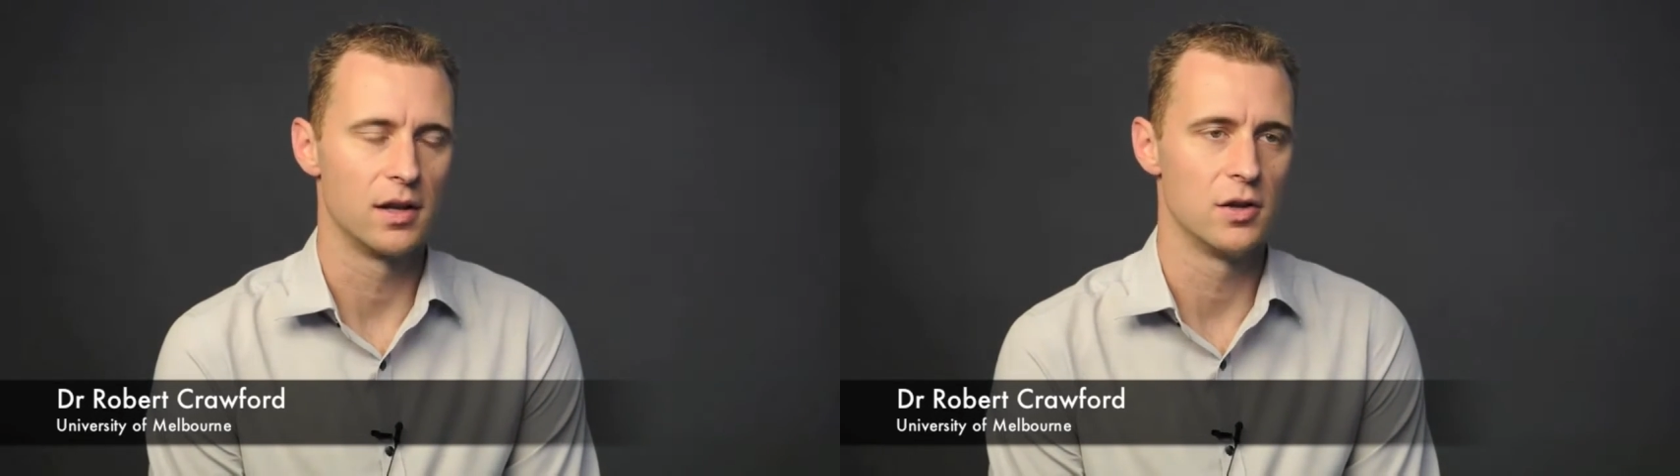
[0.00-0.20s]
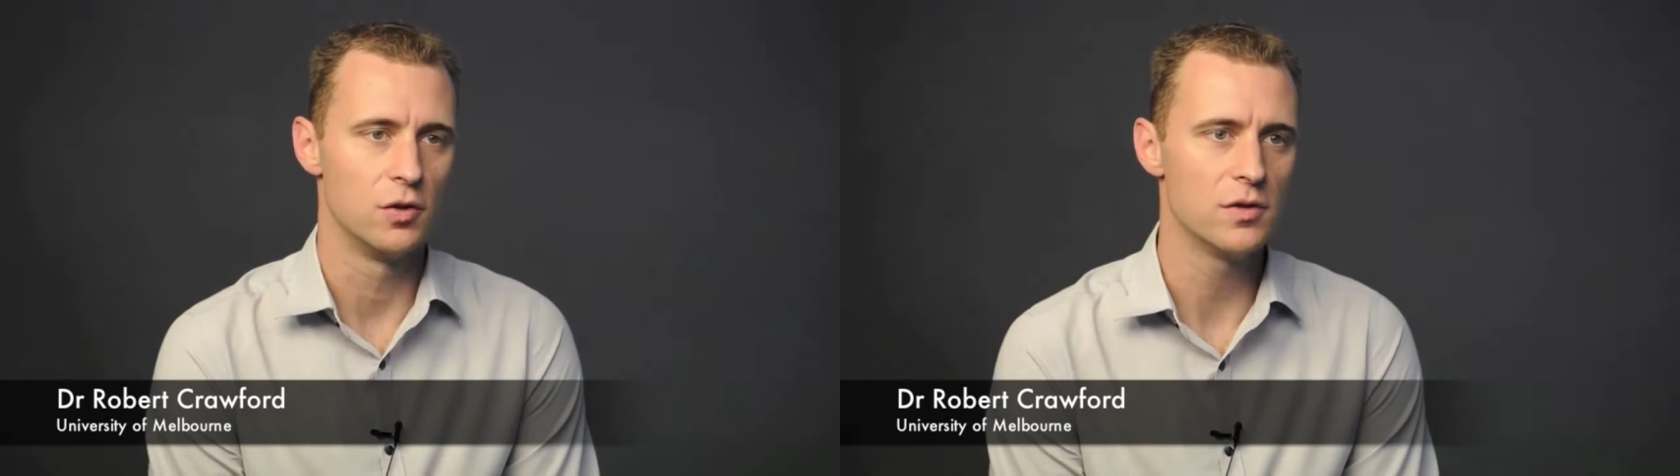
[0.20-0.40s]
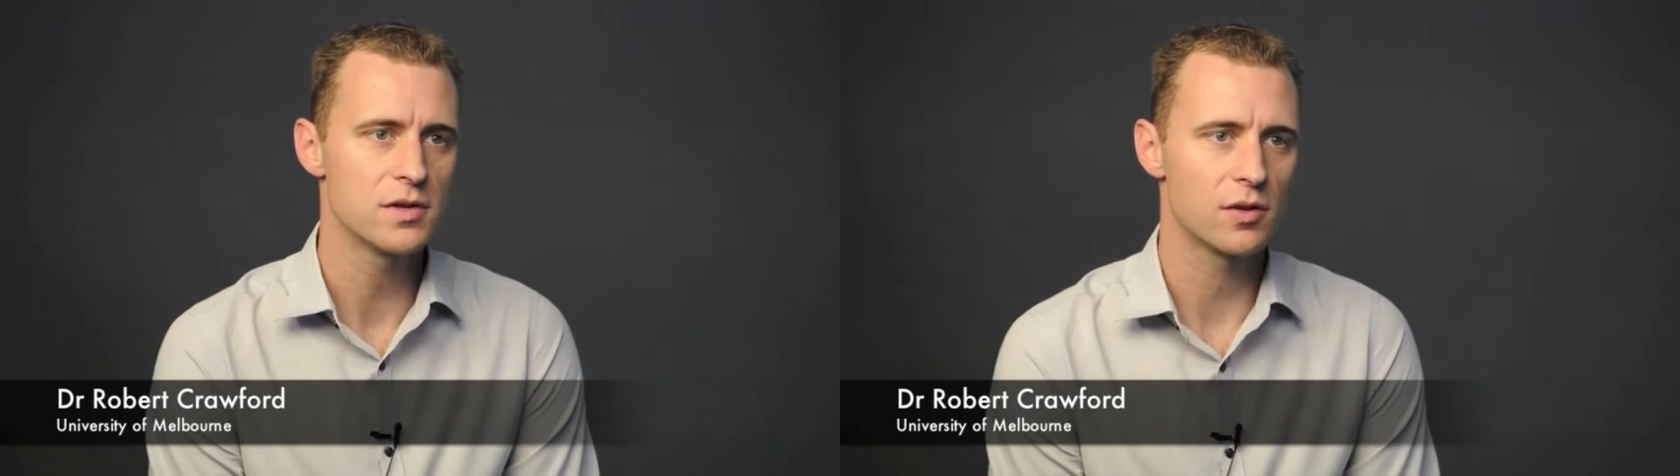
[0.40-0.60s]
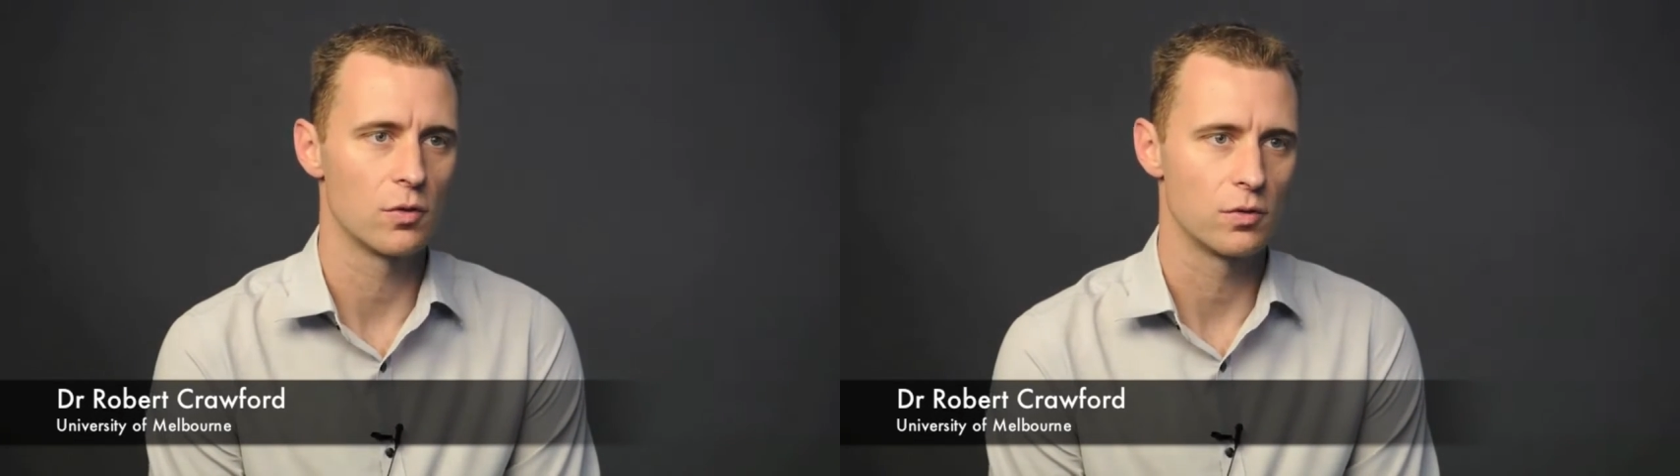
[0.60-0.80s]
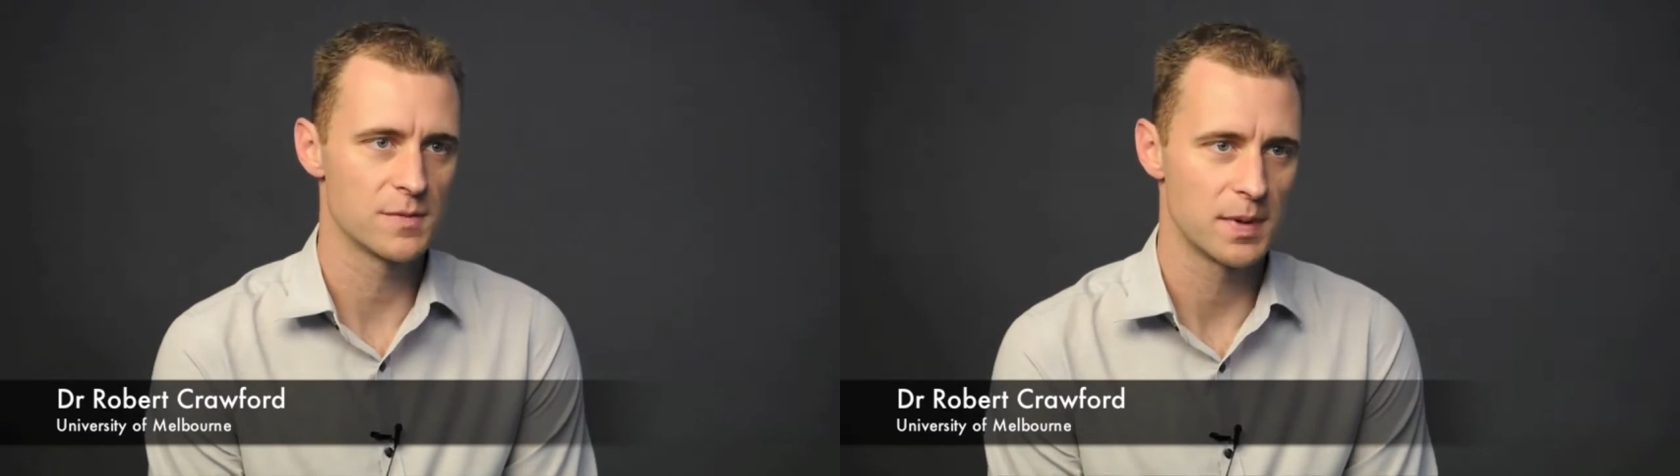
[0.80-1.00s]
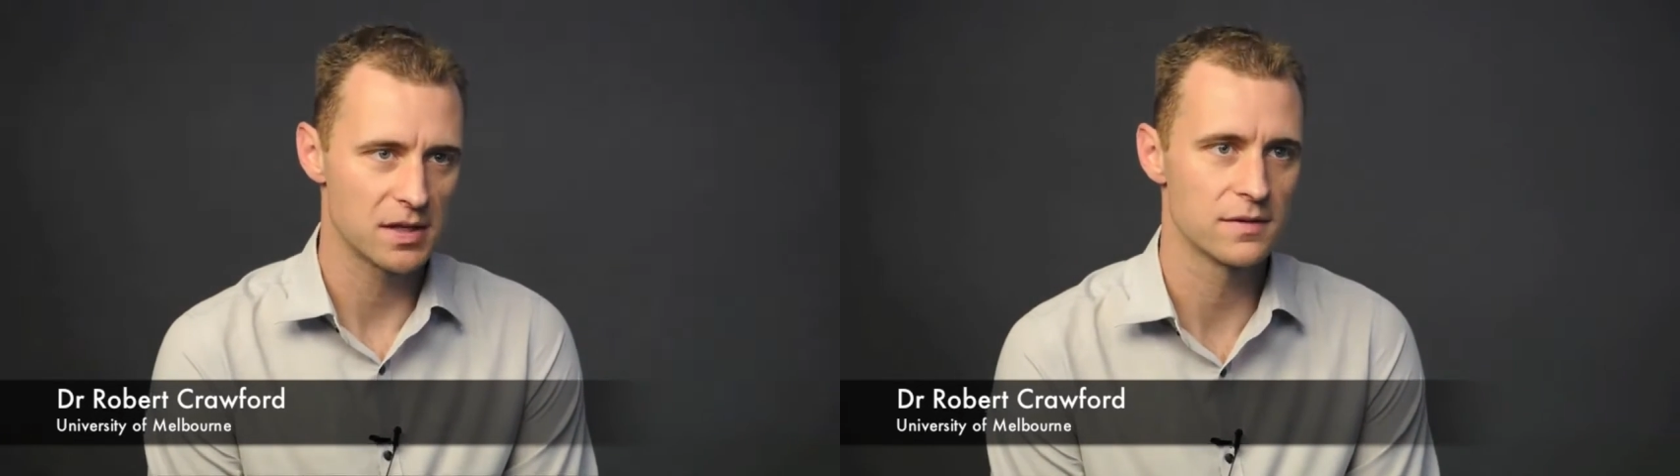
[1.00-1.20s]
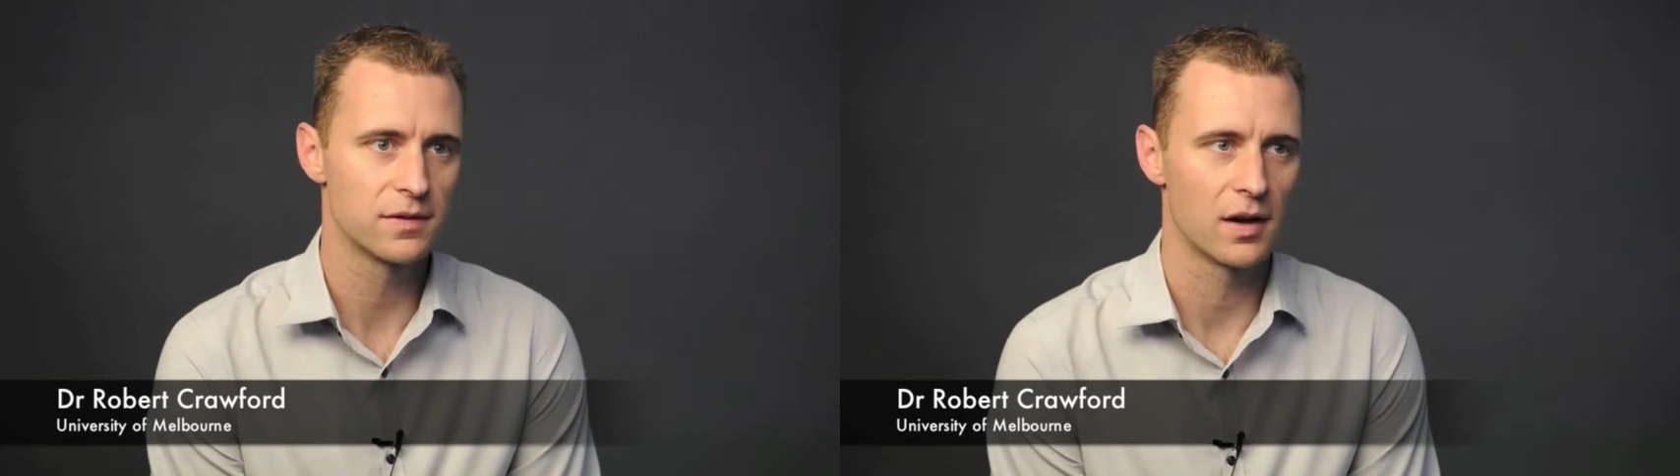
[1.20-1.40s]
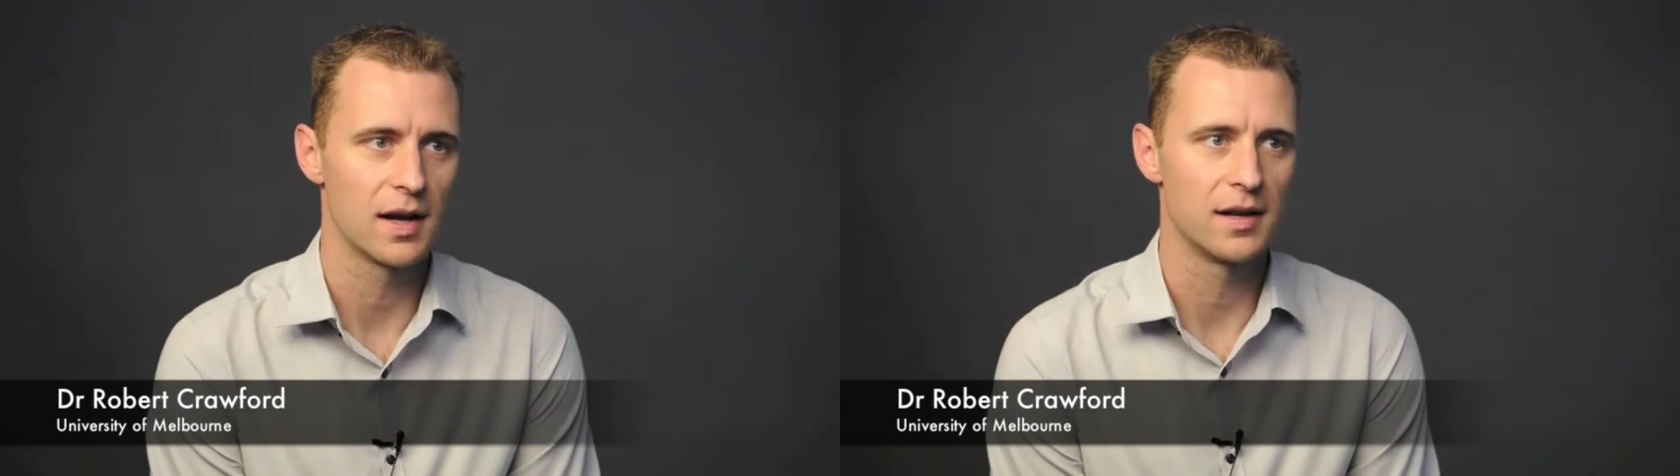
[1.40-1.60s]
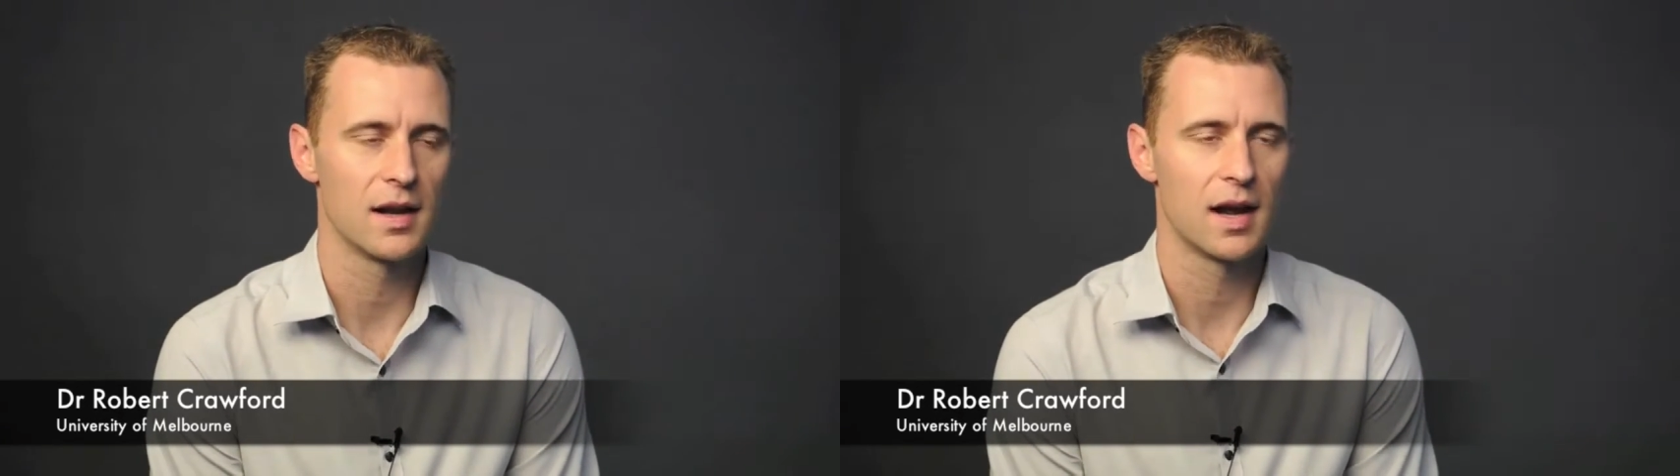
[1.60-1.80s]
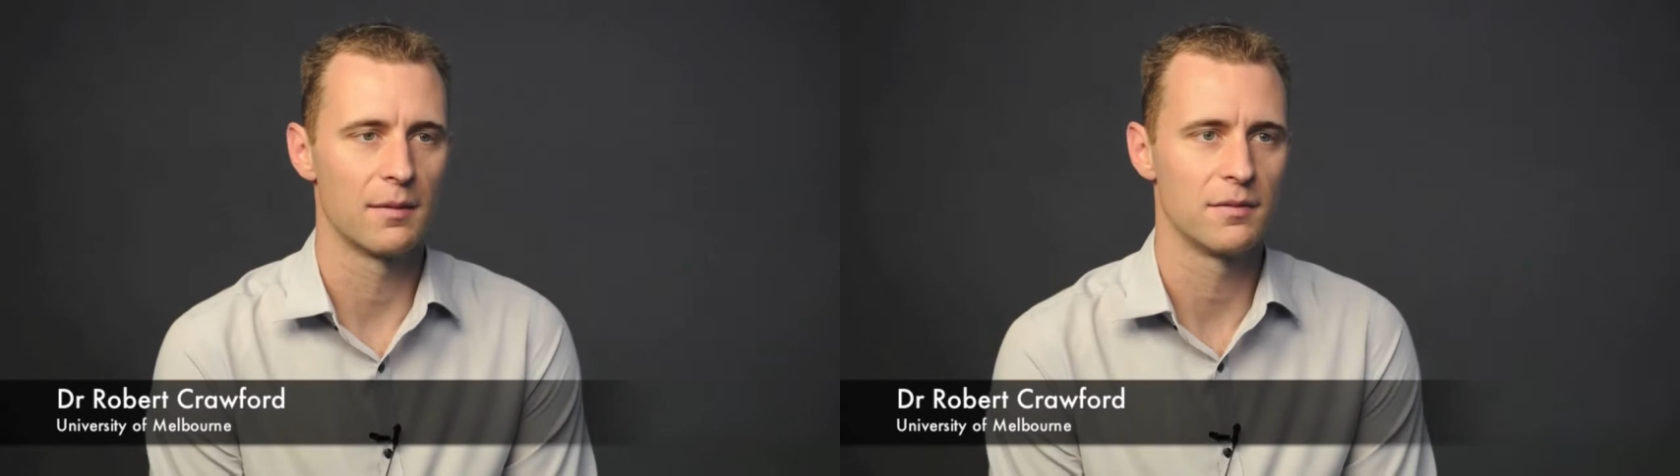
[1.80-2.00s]
used or
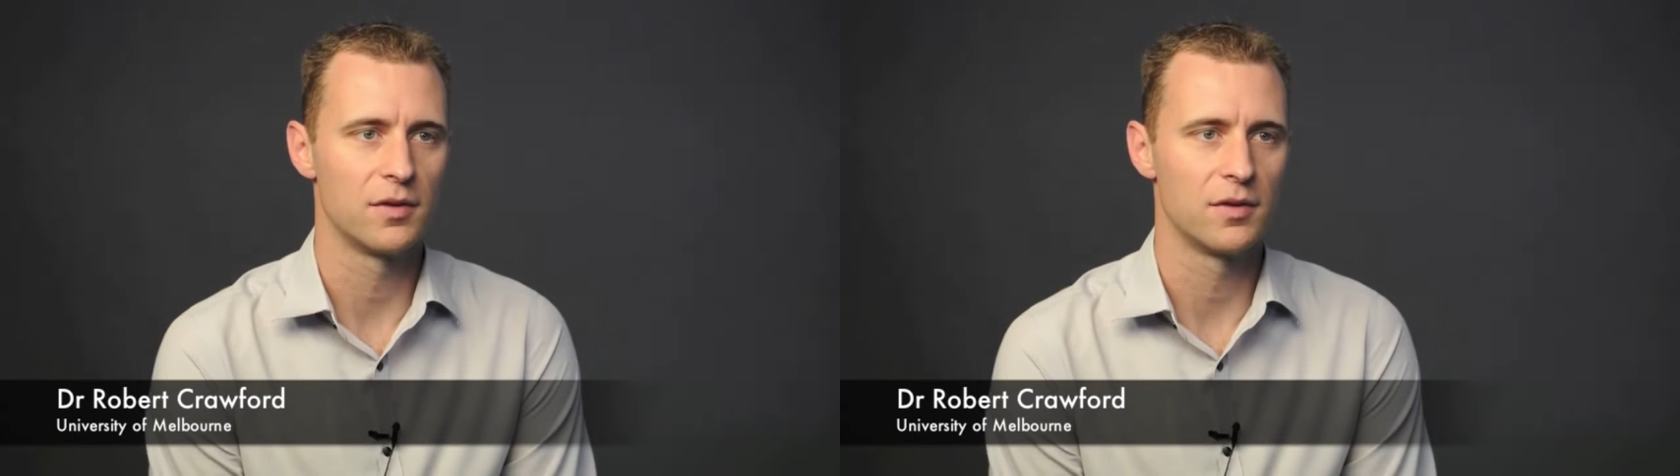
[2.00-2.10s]
specified um,